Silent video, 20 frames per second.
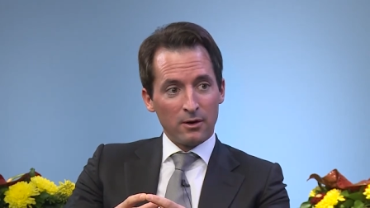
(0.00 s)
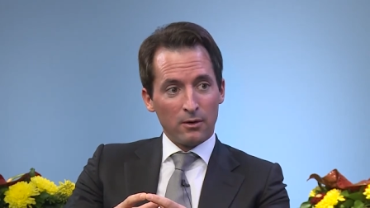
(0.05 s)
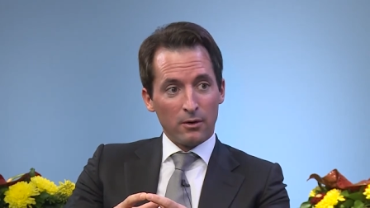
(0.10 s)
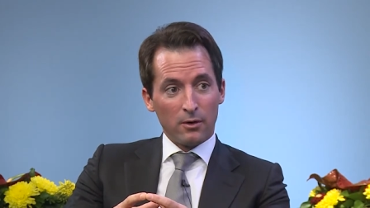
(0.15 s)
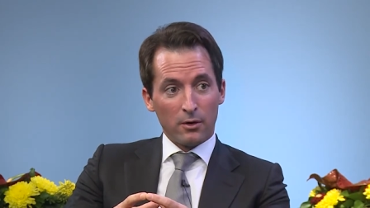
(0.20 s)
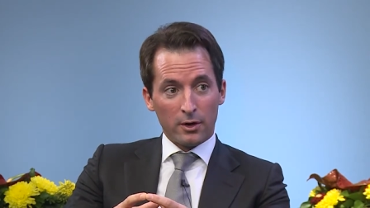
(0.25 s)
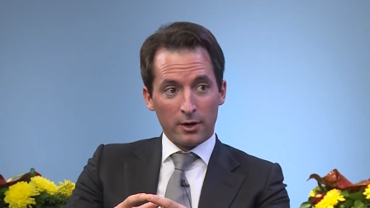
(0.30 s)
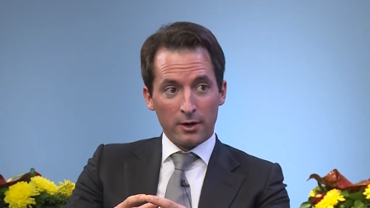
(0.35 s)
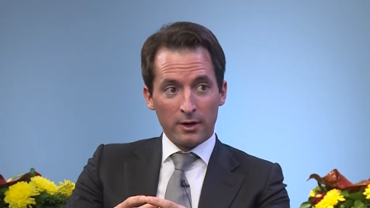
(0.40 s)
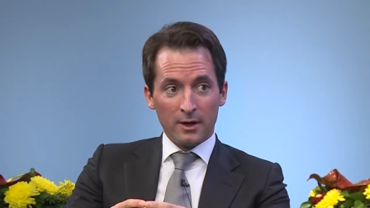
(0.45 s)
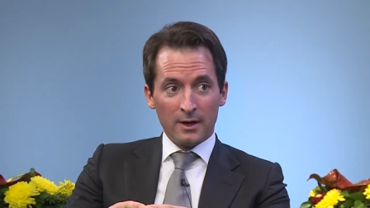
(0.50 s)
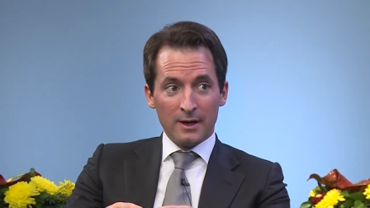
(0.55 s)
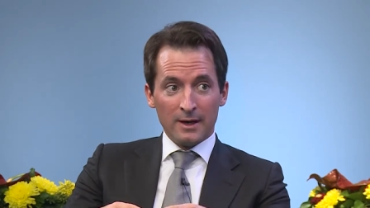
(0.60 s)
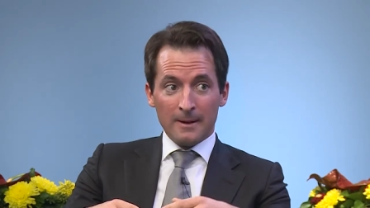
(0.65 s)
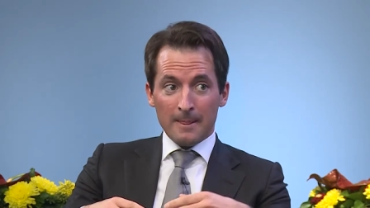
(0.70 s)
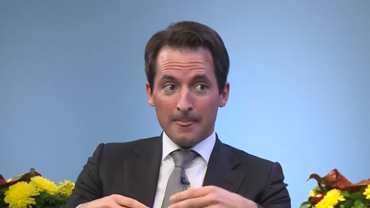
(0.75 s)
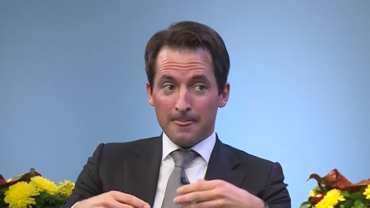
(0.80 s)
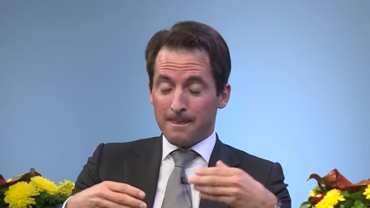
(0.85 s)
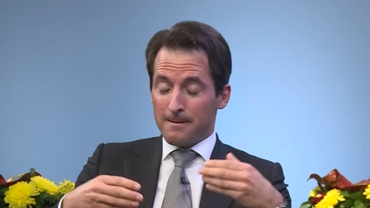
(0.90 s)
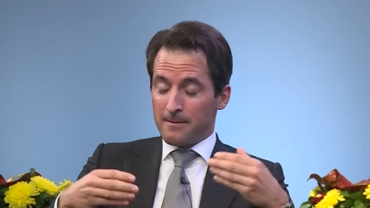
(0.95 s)
Or
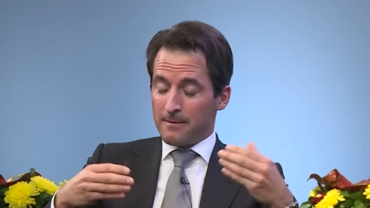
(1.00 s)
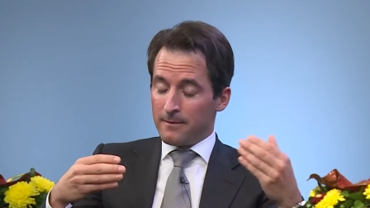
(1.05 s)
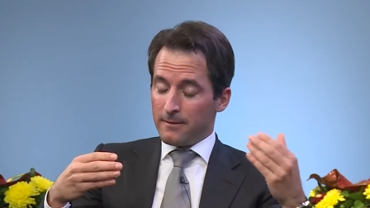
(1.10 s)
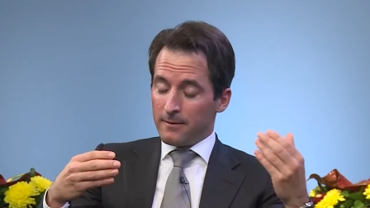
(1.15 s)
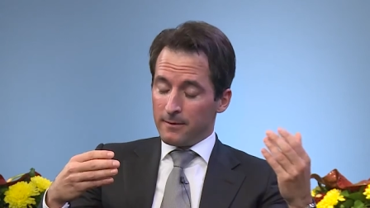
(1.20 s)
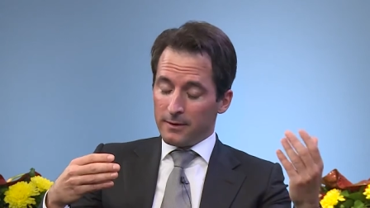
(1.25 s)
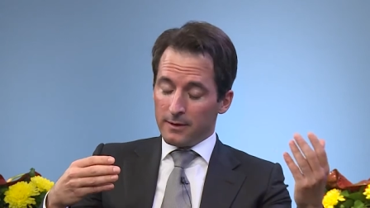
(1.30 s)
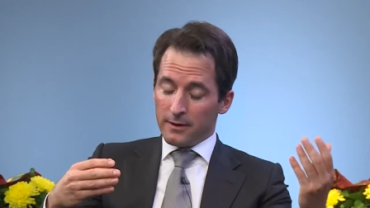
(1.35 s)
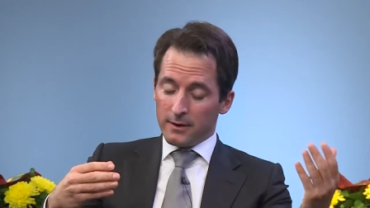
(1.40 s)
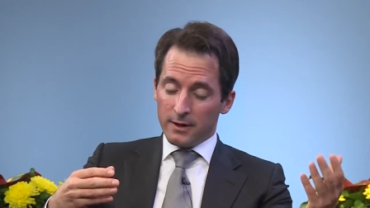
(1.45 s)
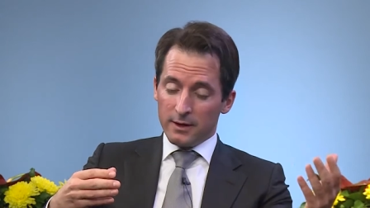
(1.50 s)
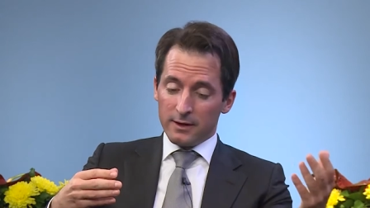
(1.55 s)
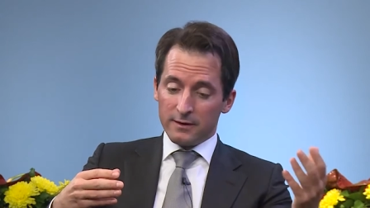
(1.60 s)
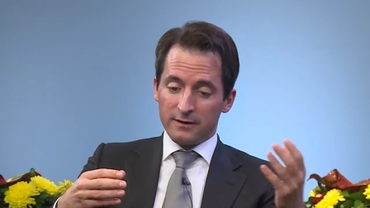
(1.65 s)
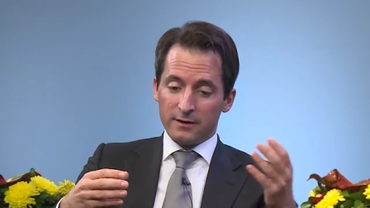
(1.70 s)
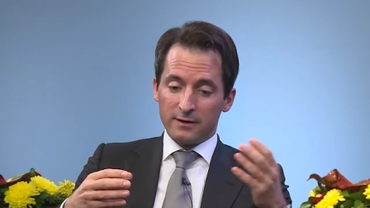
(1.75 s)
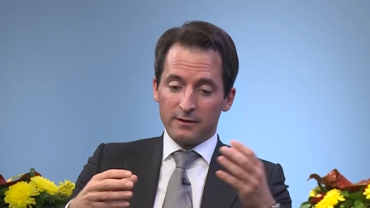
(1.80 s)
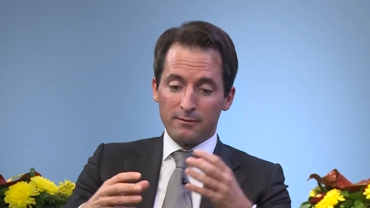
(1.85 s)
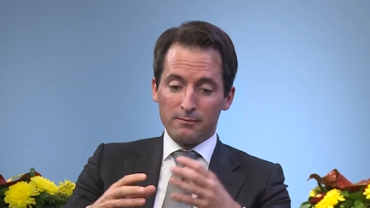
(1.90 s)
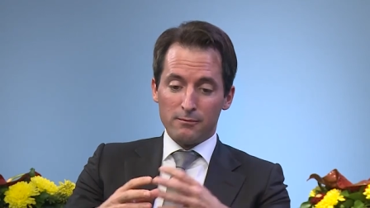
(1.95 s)

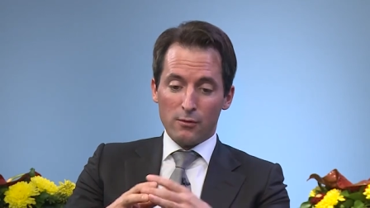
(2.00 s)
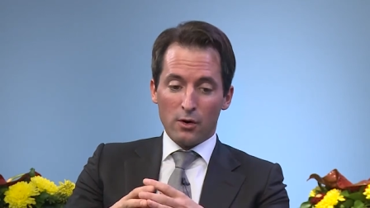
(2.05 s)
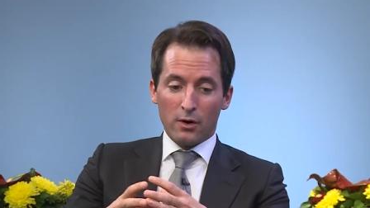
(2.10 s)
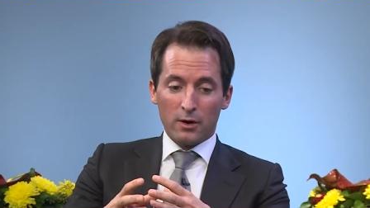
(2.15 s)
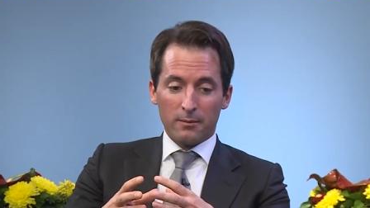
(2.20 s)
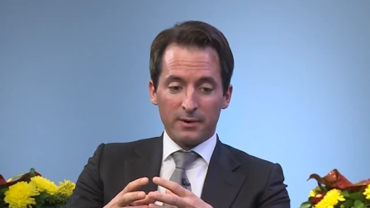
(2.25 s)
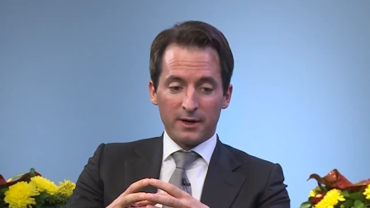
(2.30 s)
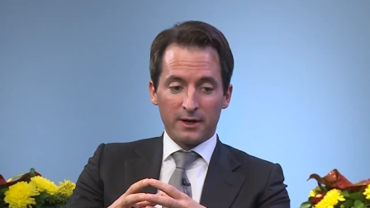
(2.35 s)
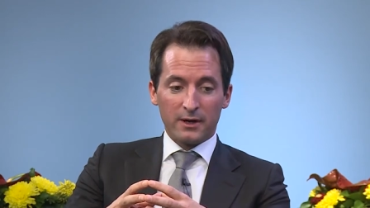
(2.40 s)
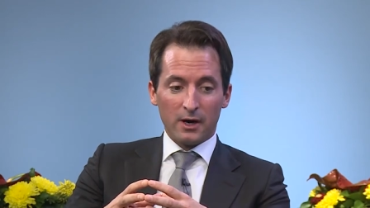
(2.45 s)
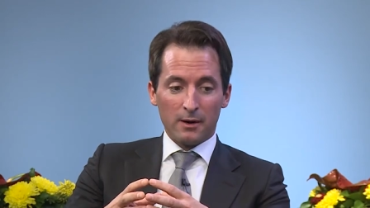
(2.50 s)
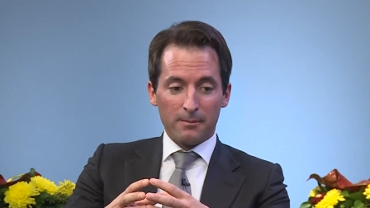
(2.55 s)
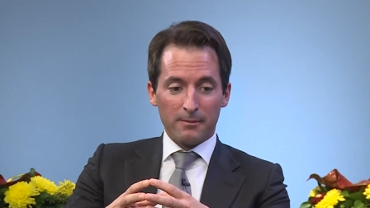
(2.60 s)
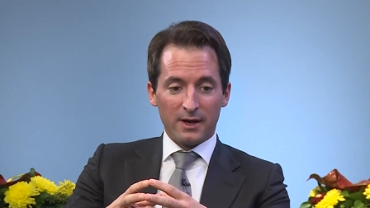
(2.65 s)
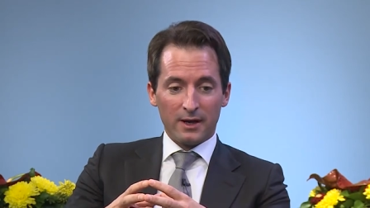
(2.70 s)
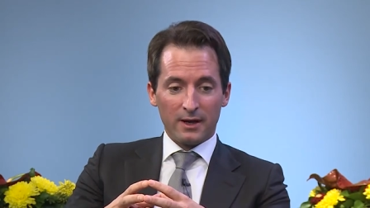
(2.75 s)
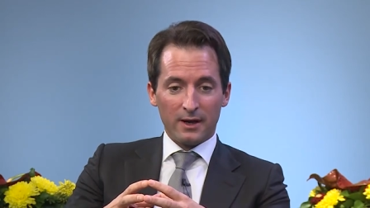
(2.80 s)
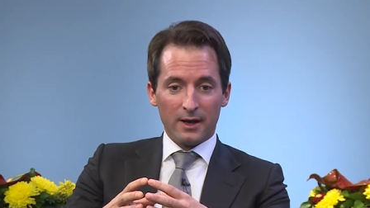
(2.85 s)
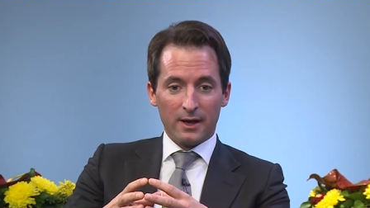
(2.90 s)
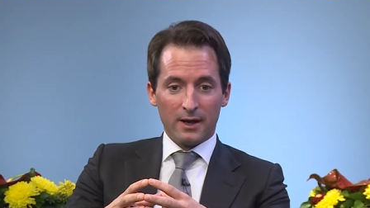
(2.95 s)
is it more
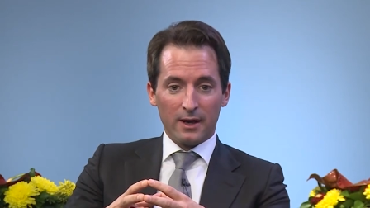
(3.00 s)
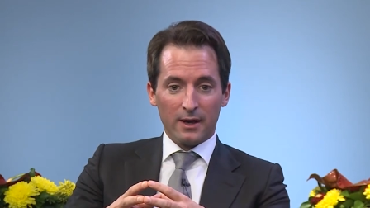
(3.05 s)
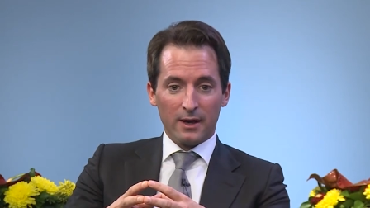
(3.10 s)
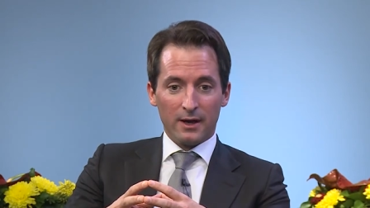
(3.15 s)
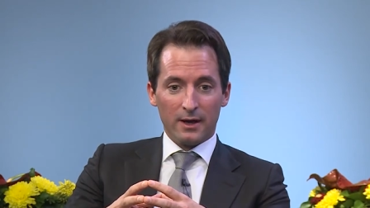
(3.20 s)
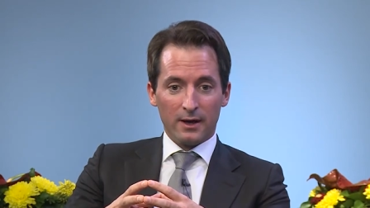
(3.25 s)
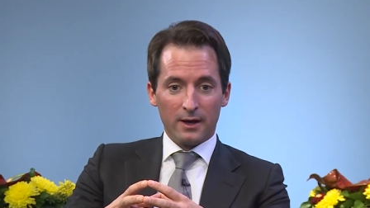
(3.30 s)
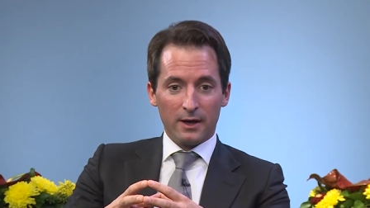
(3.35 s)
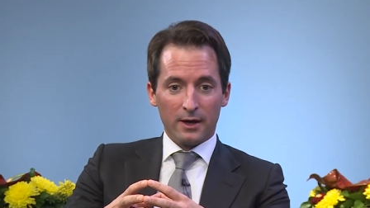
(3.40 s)
becoming uh,